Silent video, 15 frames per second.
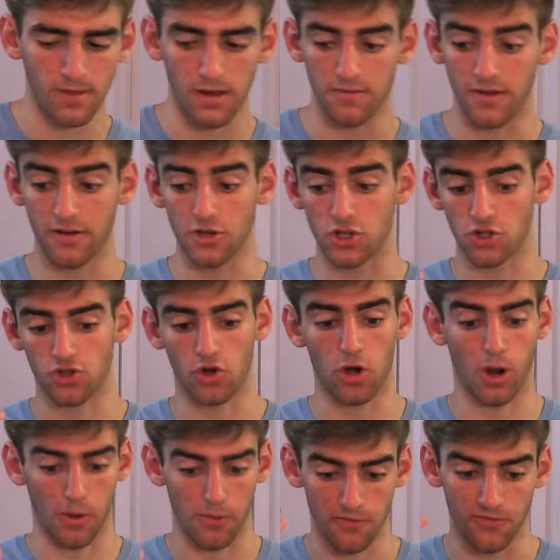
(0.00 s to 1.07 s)
Very
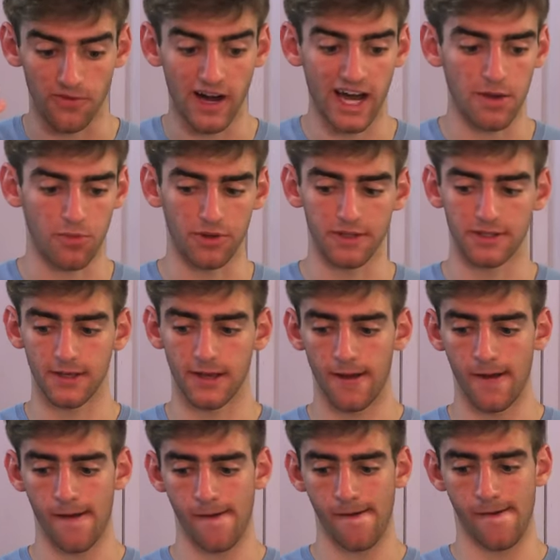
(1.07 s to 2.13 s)
strong, vibrant
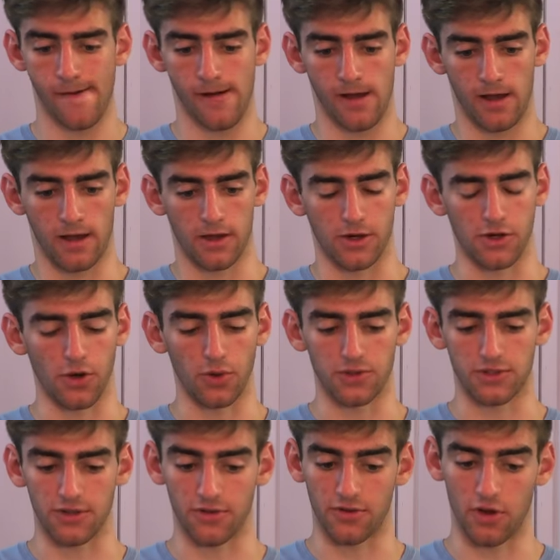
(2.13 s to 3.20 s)

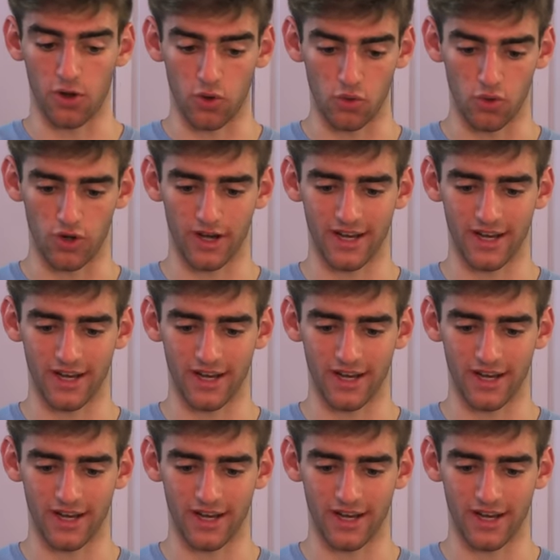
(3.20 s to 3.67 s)
notes of whew,